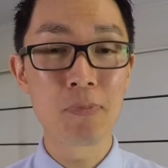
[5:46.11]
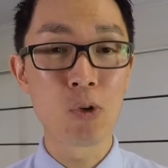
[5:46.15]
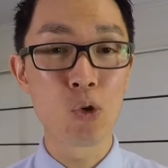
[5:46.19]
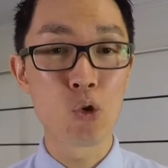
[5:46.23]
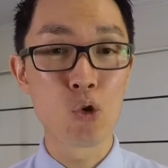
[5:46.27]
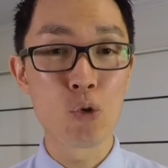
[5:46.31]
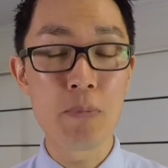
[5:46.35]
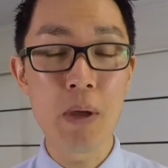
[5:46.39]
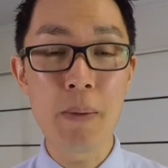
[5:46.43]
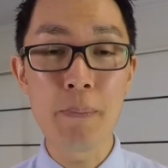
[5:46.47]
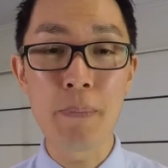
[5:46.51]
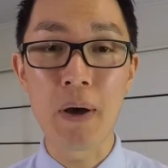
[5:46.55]

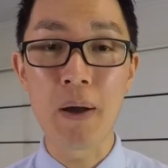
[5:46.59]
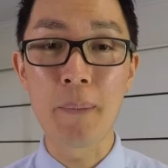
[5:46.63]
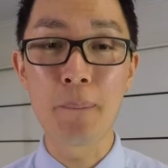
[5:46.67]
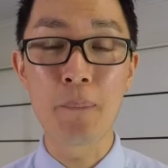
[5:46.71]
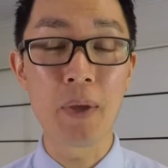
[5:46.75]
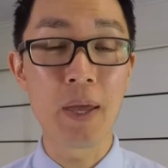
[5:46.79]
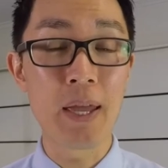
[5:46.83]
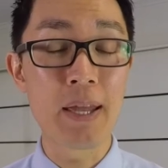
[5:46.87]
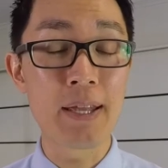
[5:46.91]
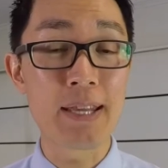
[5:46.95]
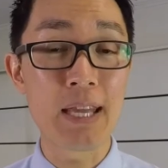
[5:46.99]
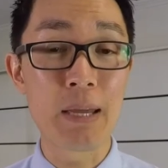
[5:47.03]
Remember,
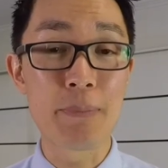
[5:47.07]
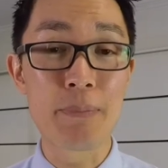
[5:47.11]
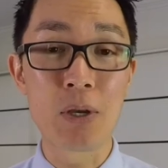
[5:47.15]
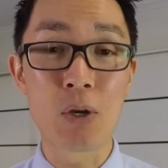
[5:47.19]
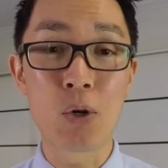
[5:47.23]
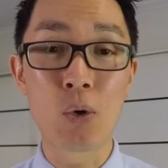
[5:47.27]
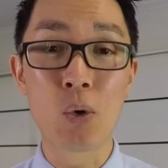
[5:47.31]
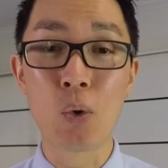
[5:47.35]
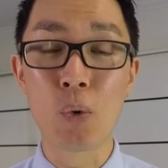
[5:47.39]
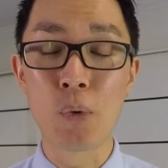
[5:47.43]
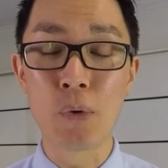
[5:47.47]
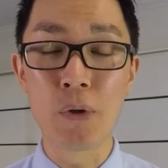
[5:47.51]
it can be
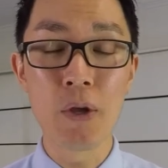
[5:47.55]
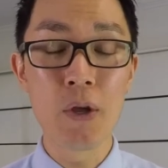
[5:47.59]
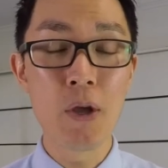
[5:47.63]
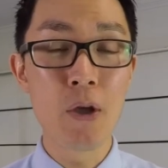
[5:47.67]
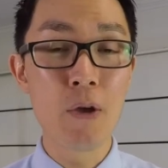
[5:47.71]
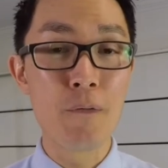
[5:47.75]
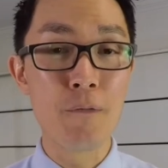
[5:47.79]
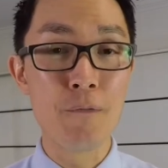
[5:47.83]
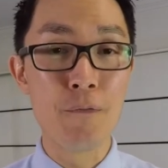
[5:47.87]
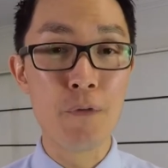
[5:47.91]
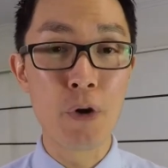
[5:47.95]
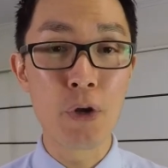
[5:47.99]
called
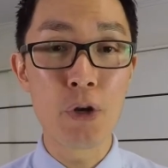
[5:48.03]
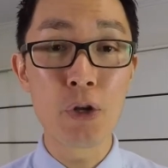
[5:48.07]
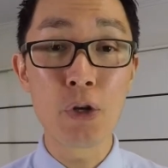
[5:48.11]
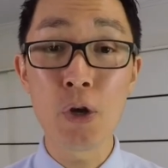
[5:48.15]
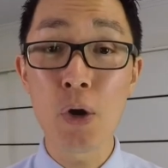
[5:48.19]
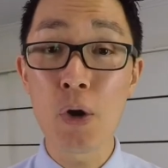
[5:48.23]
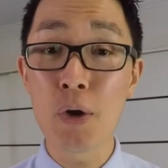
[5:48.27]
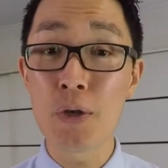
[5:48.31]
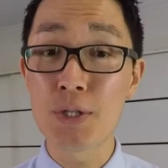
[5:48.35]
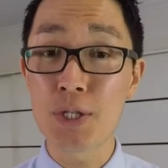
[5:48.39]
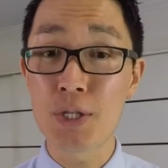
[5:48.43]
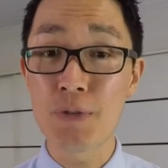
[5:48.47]

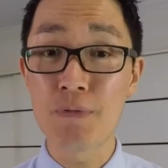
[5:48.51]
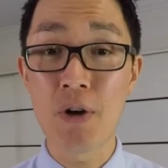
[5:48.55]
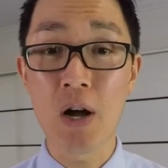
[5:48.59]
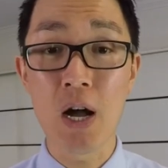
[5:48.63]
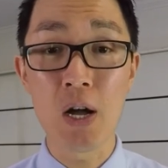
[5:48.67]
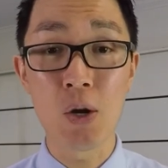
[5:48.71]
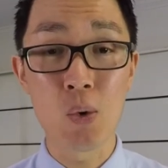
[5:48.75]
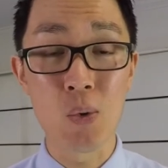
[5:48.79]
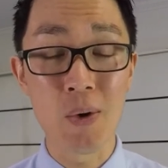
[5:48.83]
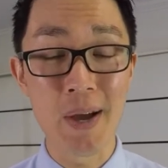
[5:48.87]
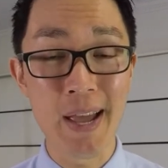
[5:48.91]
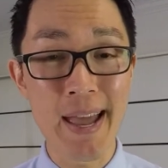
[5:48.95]
vertigo,
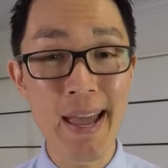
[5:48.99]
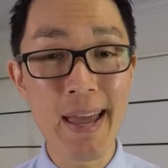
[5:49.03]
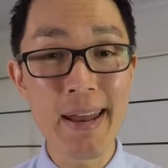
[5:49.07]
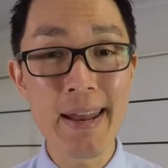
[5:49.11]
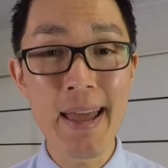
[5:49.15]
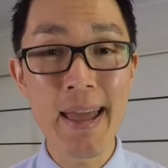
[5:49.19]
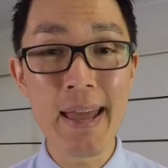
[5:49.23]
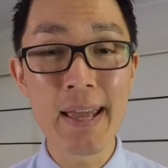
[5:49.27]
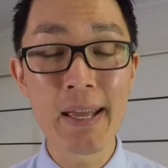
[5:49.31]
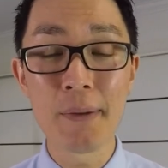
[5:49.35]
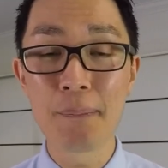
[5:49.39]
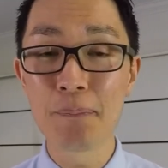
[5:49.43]
cervical
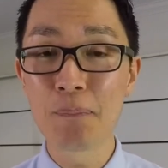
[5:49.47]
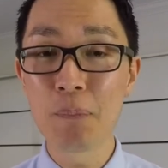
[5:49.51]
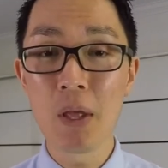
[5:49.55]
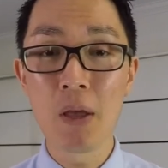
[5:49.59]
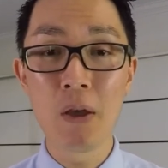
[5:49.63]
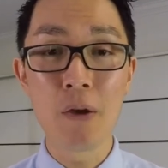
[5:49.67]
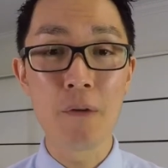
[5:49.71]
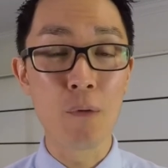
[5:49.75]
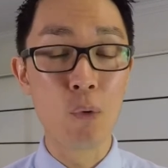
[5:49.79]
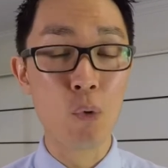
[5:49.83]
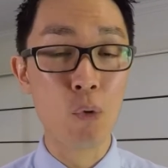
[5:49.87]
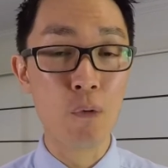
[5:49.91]
headache,
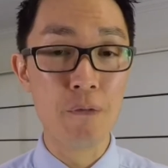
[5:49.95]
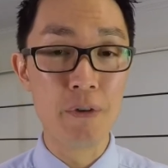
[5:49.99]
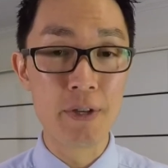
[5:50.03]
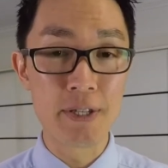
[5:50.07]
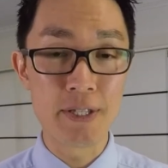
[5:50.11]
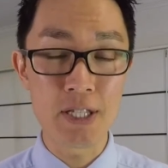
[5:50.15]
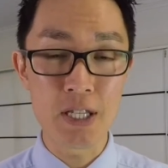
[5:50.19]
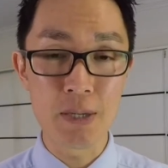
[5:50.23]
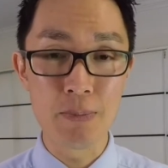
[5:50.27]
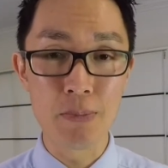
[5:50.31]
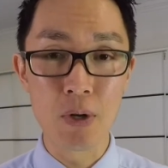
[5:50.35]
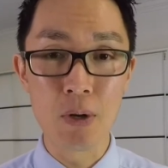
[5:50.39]
or
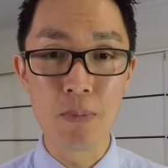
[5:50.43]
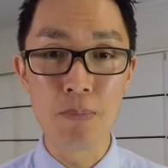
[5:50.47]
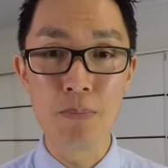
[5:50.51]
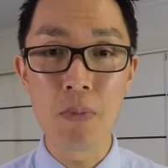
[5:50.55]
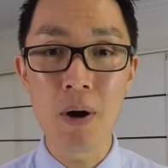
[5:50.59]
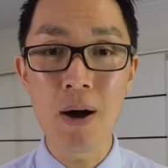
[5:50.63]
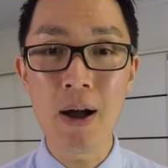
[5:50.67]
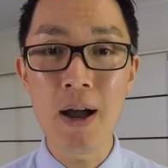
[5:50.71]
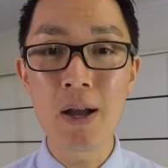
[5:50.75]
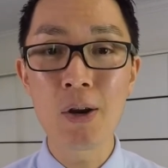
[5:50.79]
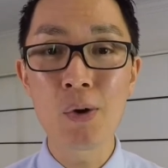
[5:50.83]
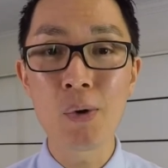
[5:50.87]
vestibular
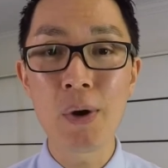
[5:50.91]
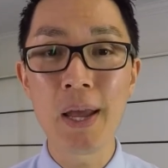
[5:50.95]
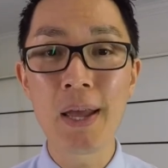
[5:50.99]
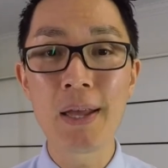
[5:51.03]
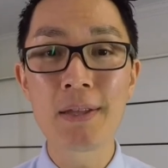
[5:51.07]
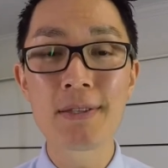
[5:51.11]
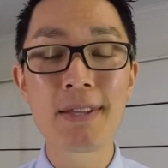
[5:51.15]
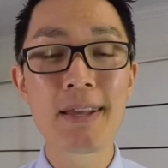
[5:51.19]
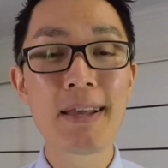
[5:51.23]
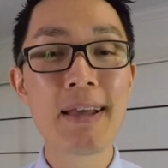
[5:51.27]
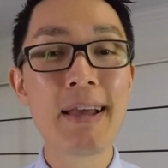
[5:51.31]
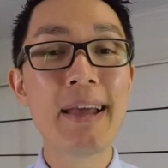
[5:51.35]

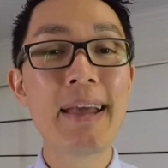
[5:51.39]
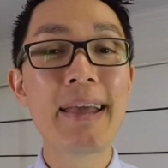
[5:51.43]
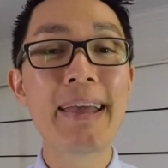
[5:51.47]
migraines.